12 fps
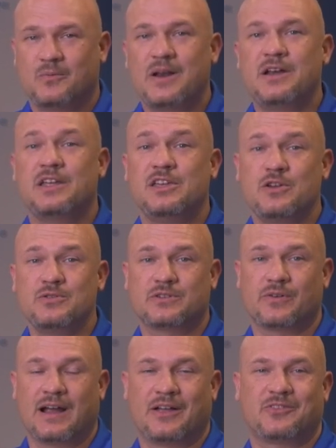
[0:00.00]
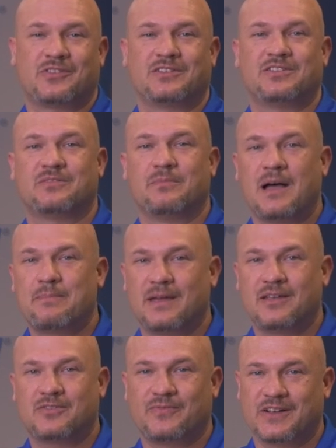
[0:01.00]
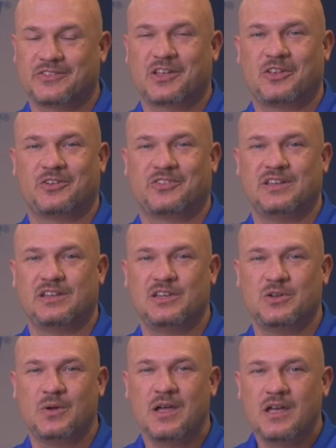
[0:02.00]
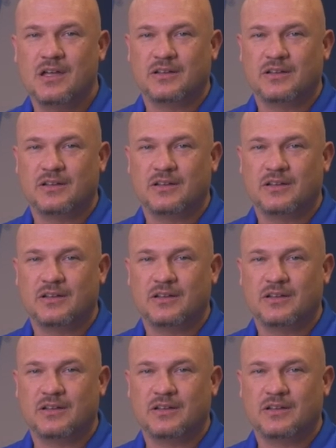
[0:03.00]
Ready-to-use grouts, such as Mape's Flexcolor CQ,